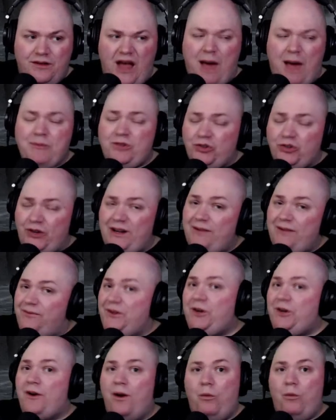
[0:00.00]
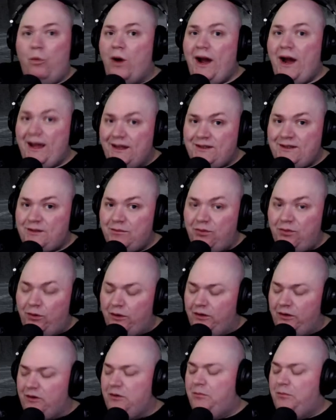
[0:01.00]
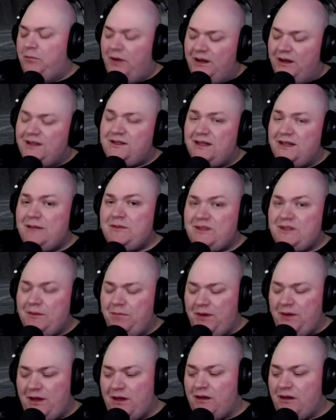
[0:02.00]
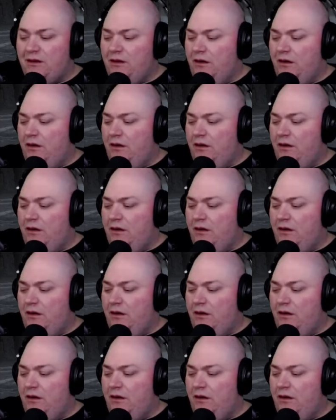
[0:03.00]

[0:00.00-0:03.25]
I'm still trying to figure out why it's important, but it seems to be.